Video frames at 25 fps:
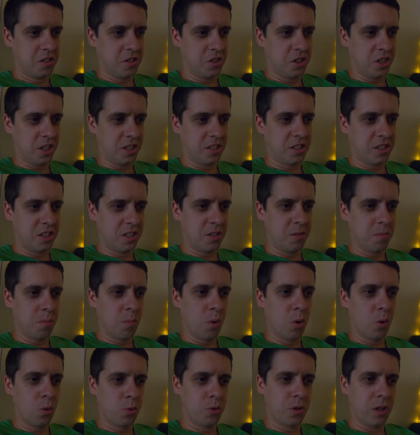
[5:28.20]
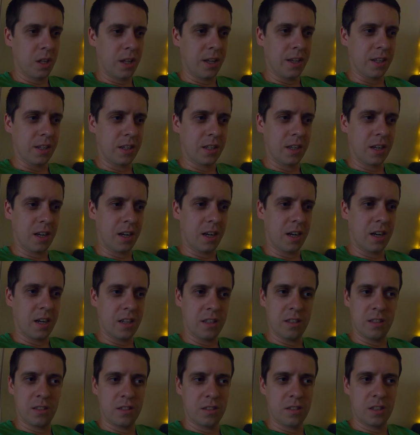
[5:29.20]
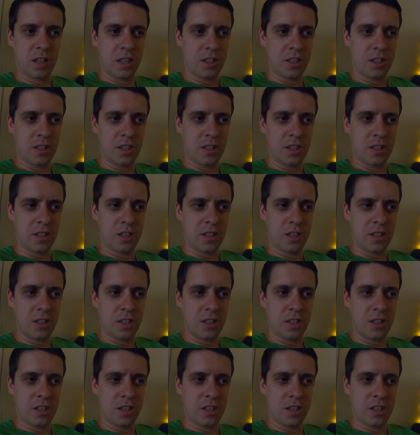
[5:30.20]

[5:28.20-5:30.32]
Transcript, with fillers: just in mode like I,